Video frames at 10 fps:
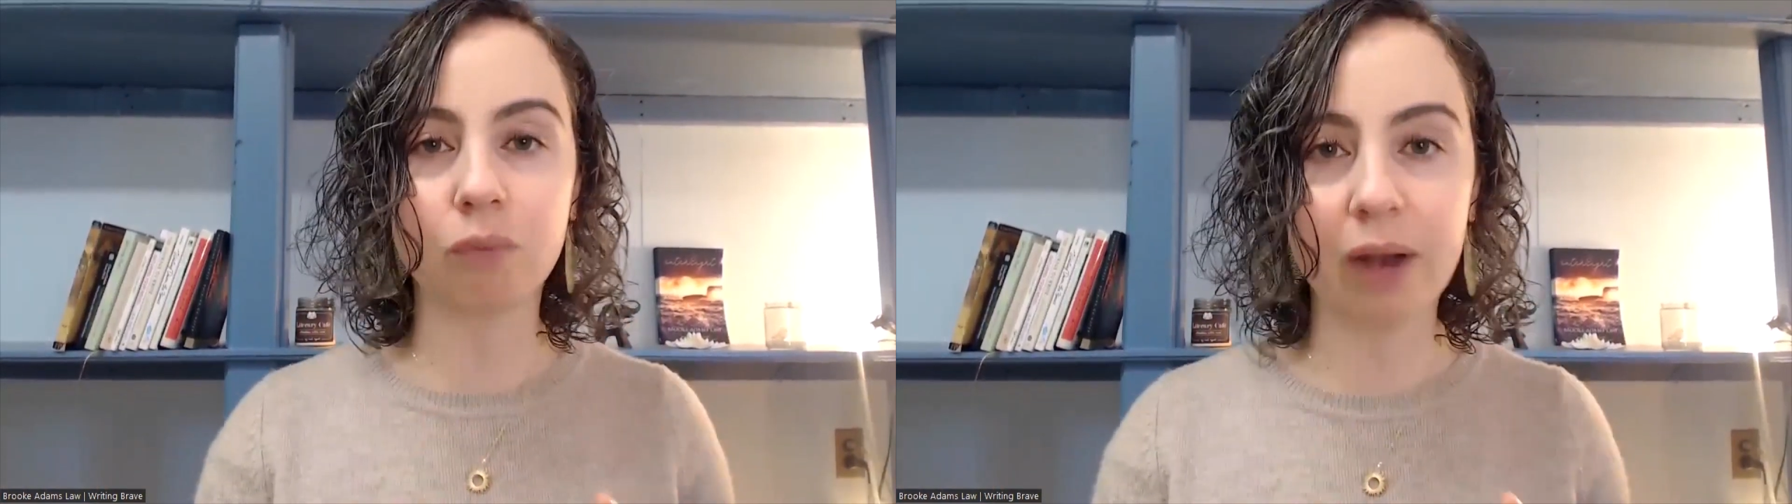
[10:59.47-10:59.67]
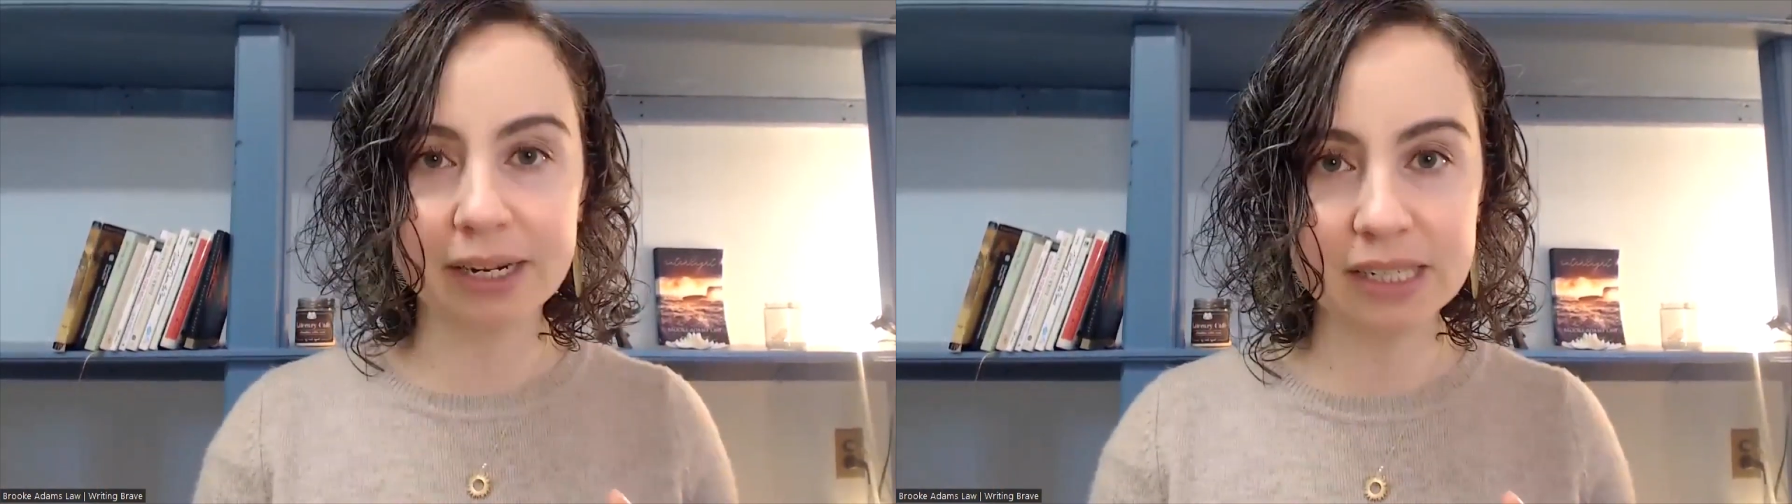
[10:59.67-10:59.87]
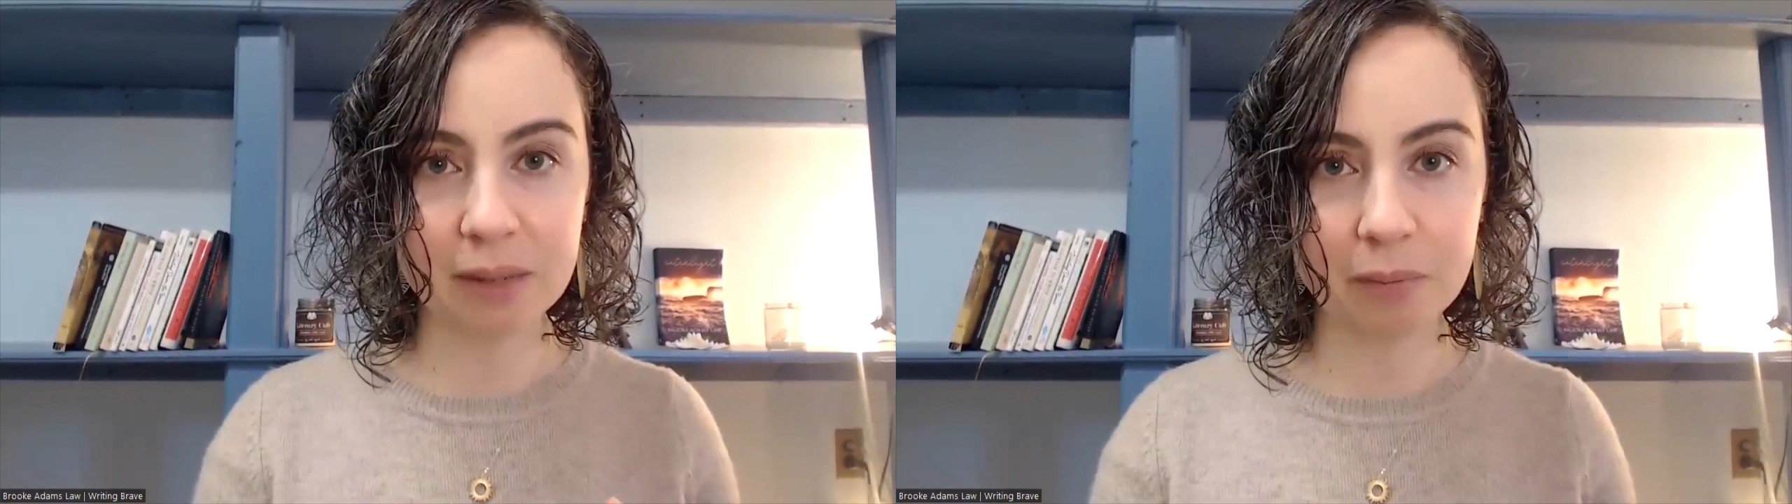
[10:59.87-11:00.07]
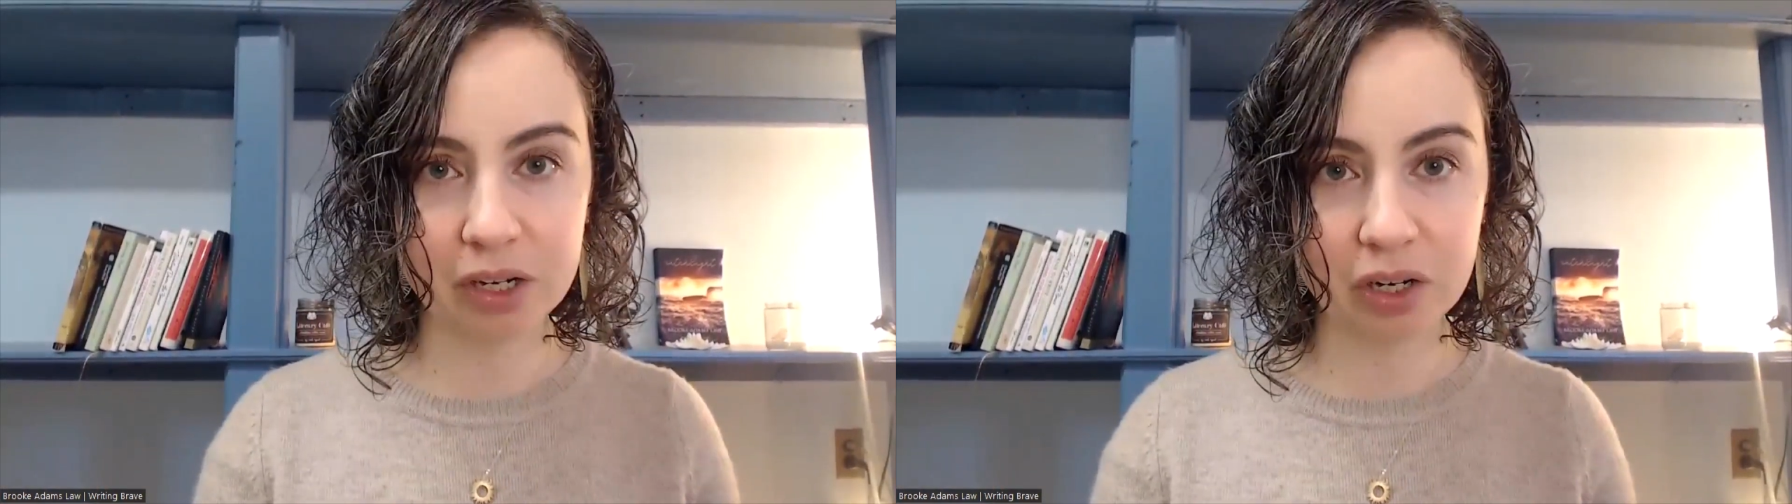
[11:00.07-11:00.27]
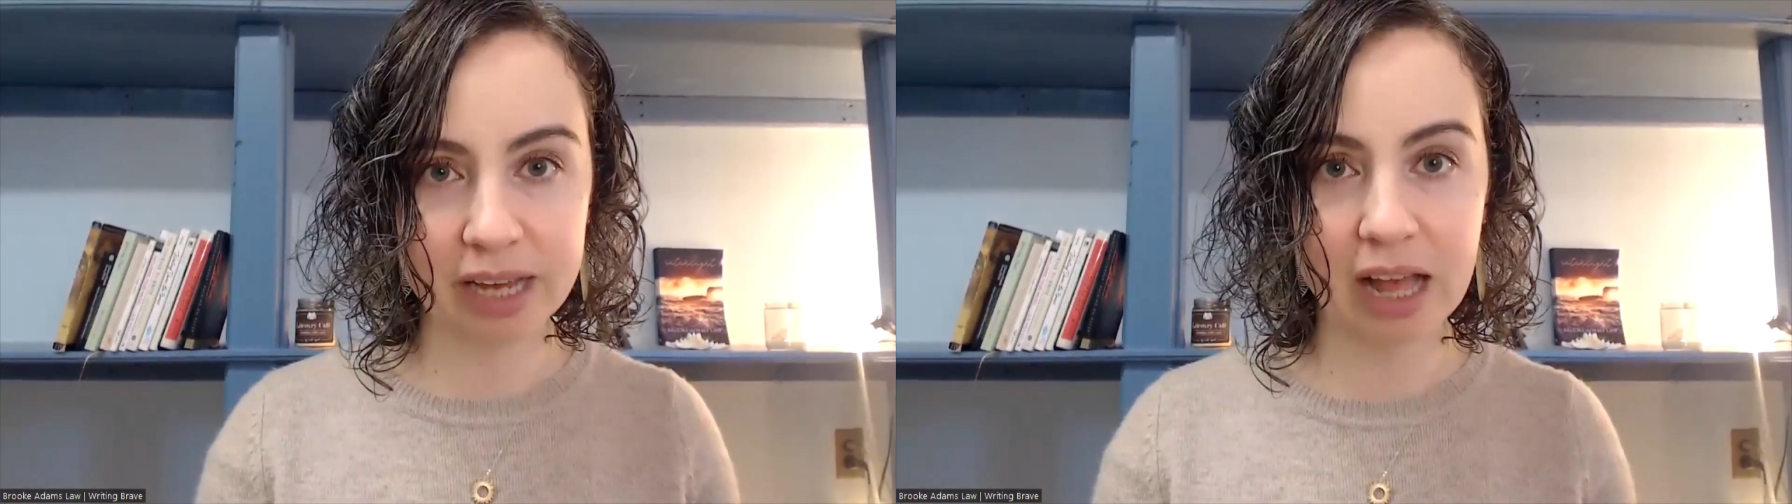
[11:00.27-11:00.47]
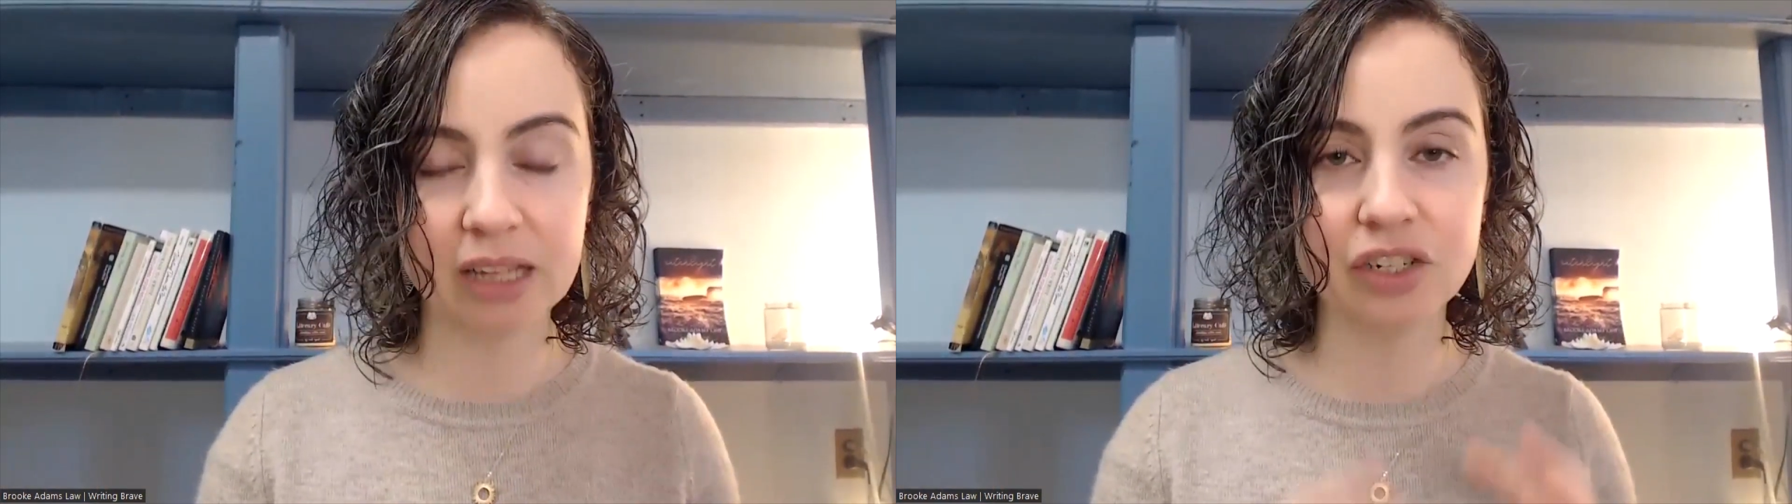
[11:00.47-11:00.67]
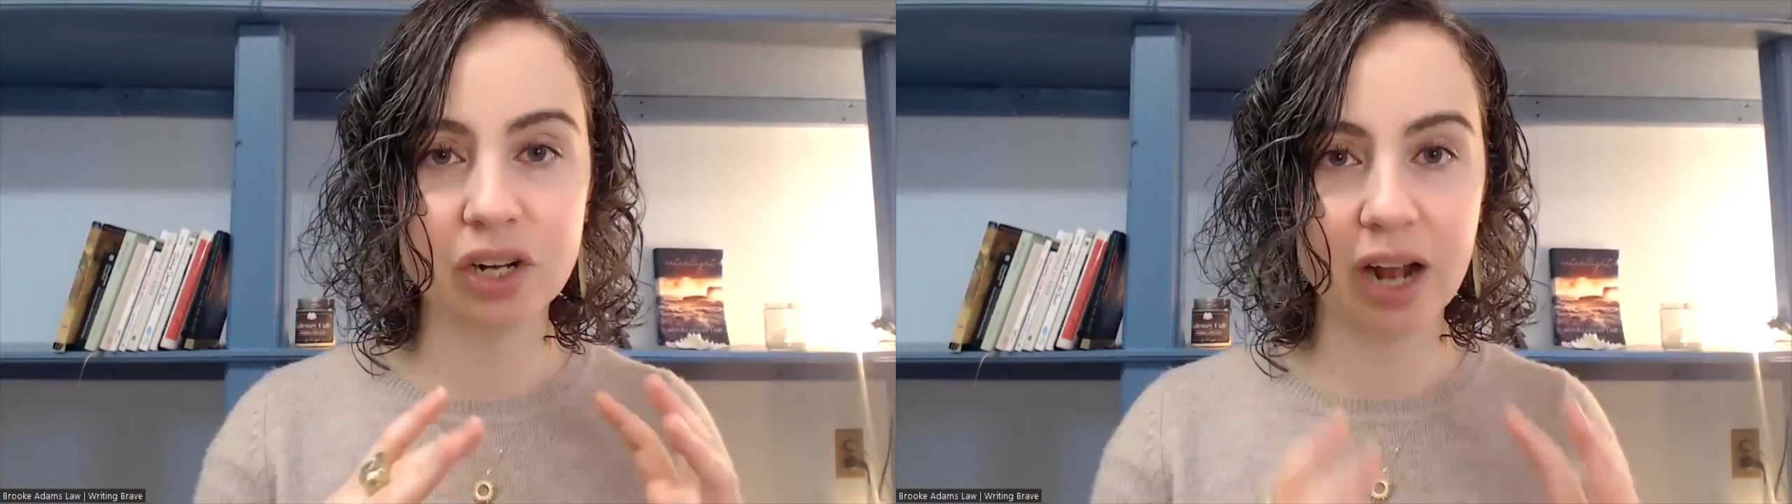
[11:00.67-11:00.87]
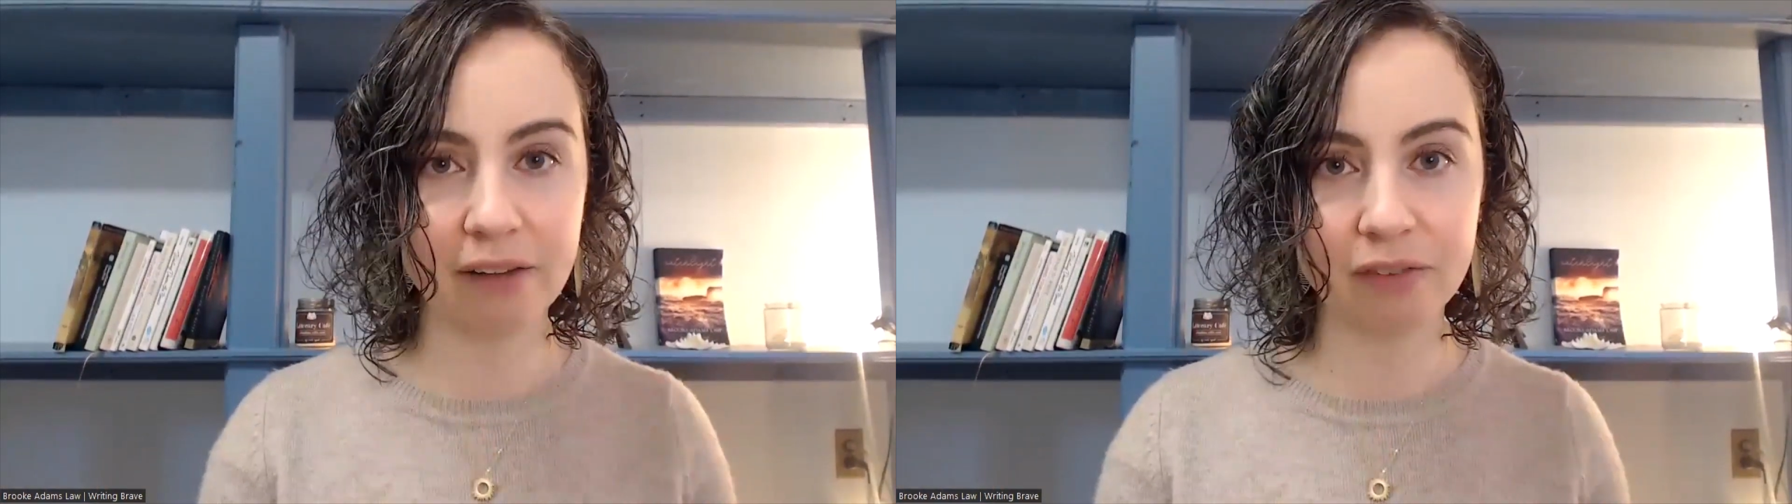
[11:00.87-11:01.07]
writing time on her
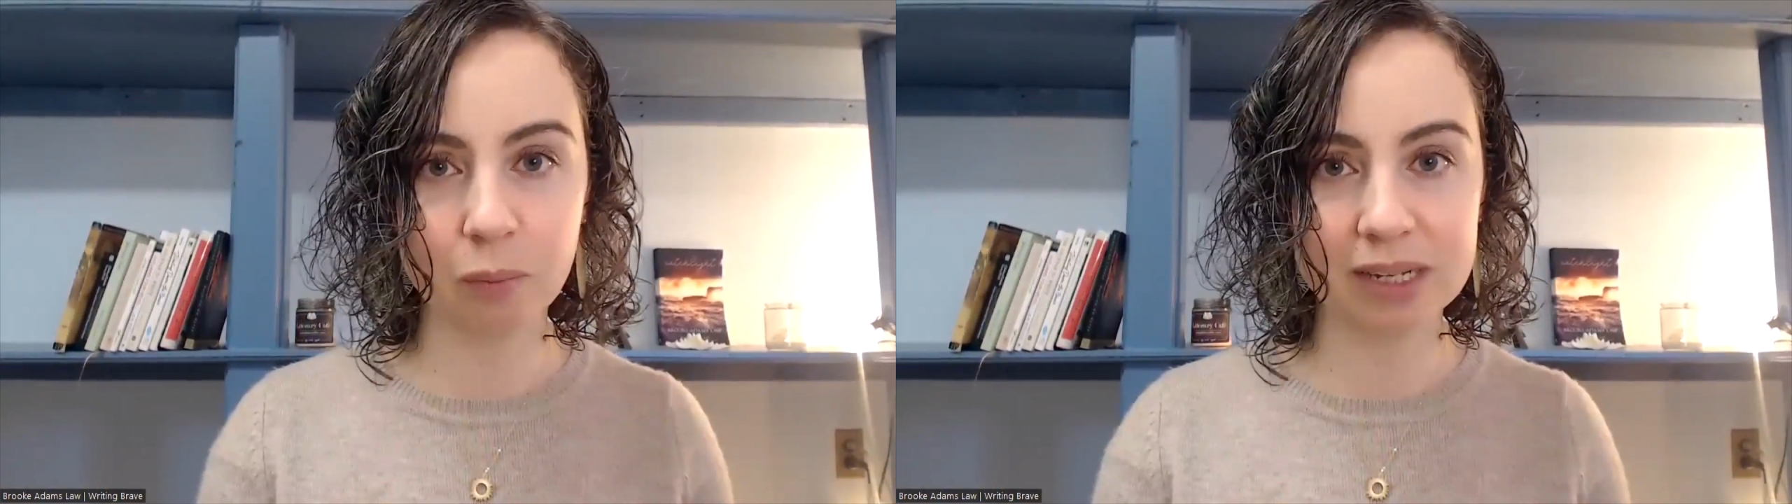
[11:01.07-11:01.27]
calendar every